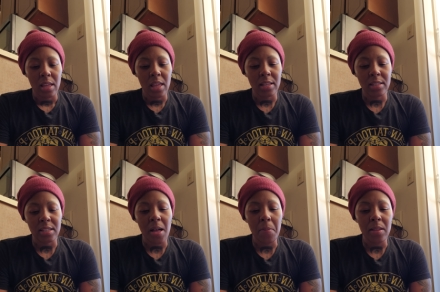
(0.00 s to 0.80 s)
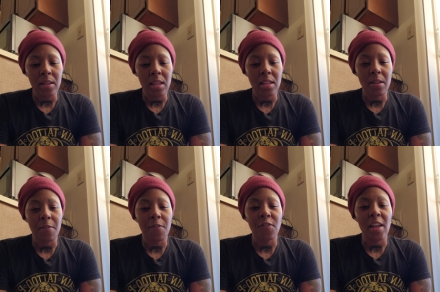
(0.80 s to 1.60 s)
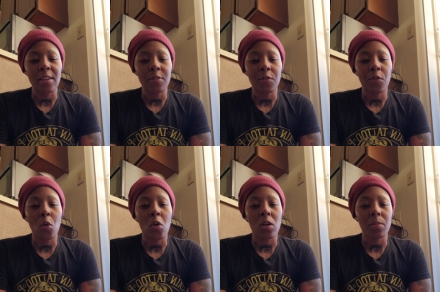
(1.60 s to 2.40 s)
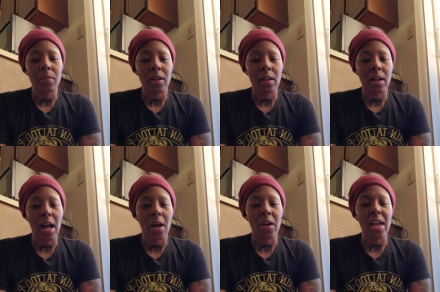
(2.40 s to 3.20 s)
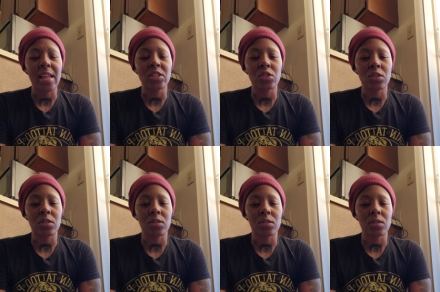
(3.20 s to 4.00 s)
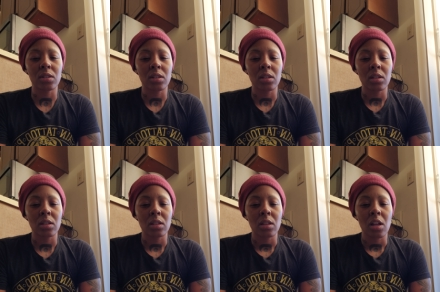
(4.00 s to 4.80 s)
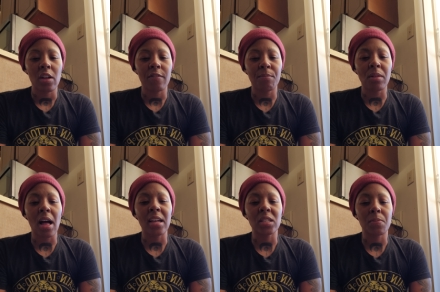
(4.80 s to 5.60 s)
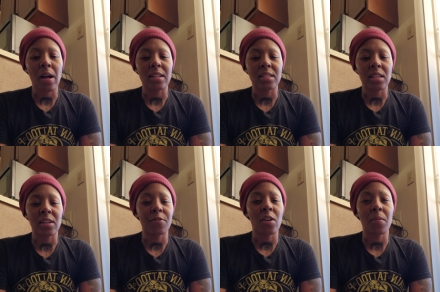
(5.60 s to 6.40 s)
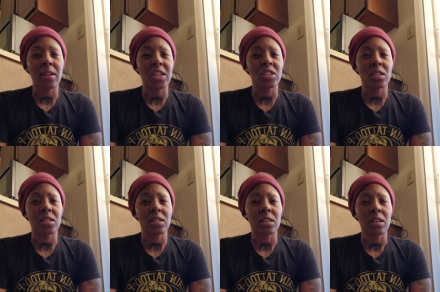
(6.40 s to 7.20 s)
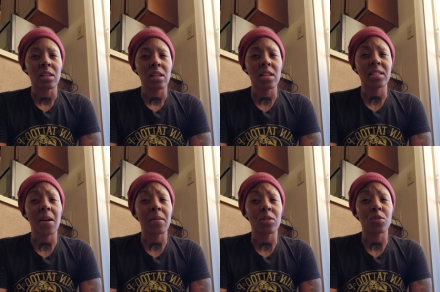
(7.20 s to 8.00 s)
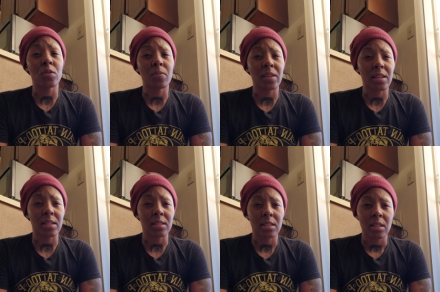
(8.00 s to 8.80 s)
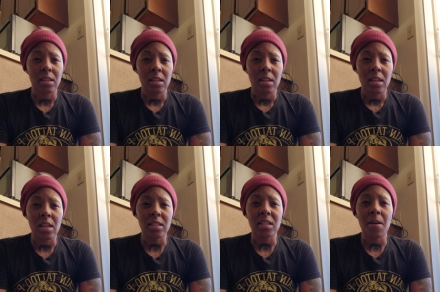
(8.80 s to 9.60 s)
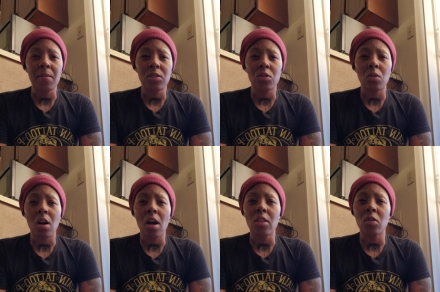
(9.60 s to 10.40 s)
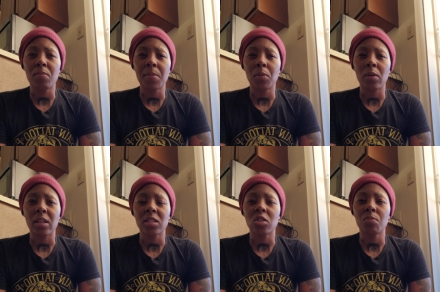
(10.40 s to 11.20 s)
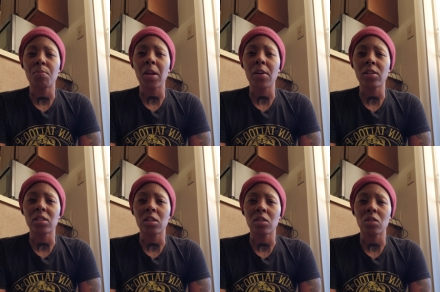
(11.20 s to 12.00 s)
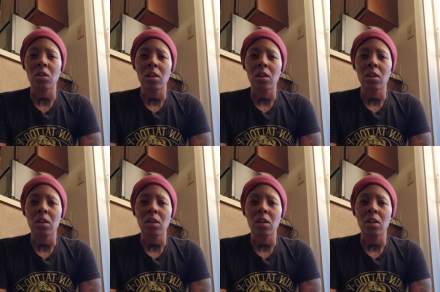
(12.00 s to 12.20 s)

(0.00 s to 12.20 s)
is coming in a faith form how enters of blind spots and confirmation is coming through because it's coming through other people experiences